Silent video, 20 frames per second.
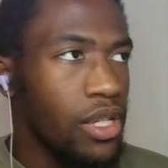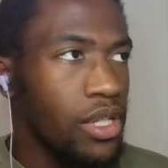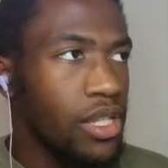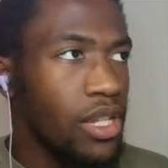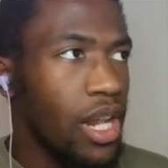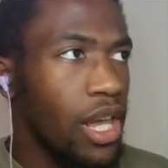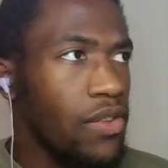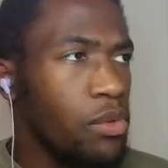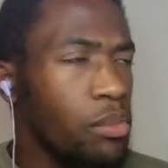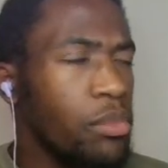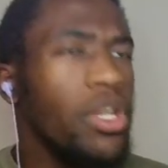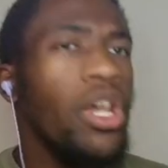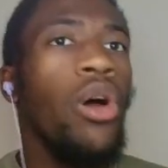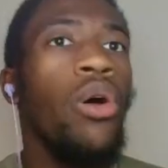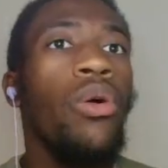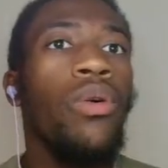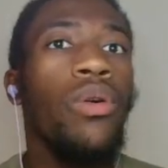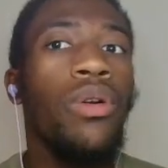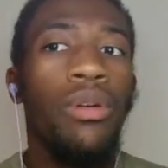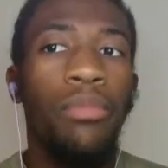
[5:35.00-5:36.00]
Did I ever...
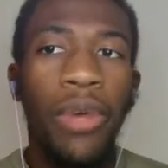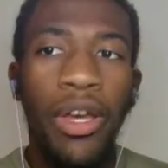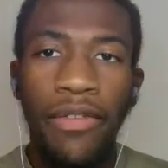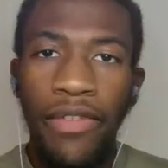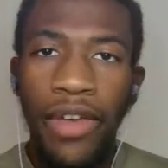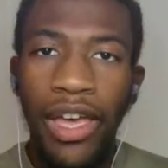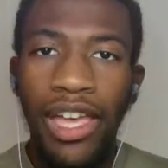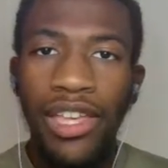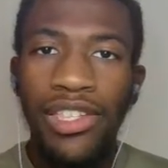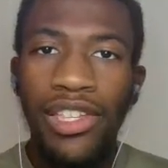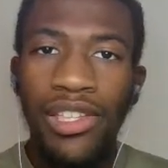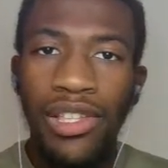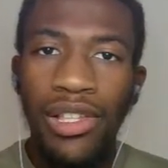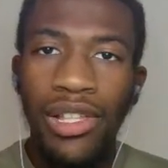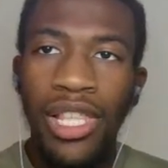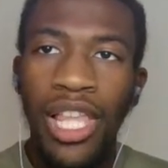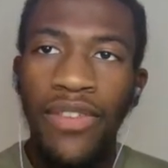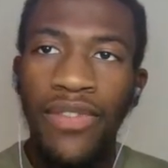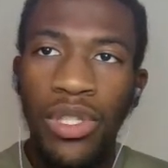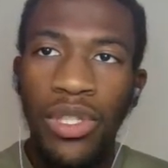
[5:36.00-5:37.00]
No, my fastest is
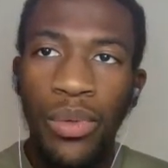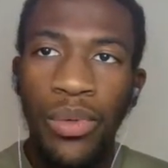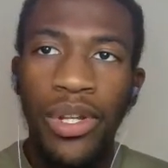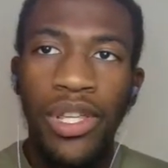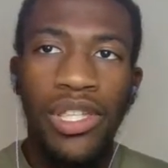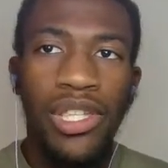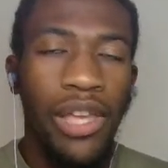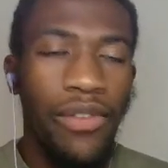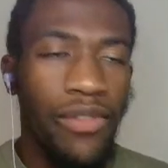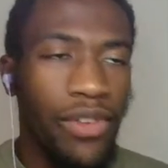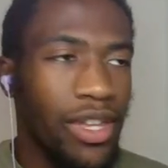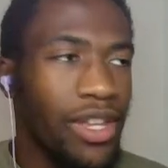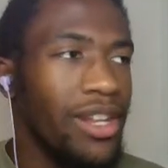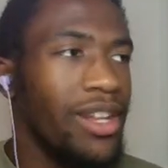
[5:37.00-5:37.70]
11:27.